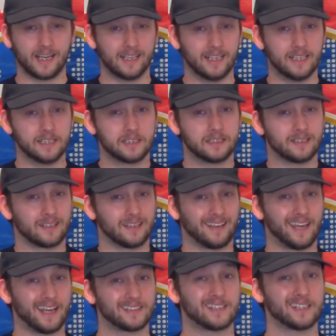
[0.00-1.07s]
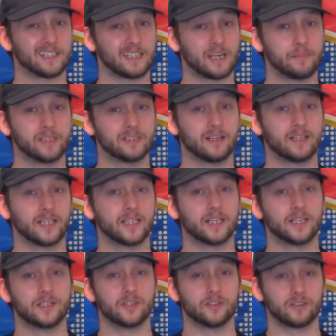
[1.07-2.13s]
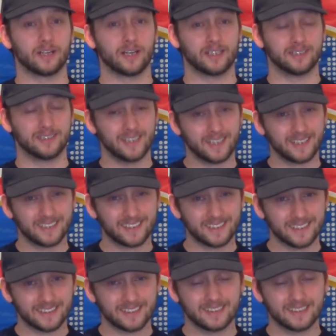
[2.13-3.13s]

they at least get to the semis like they did in Euro 96?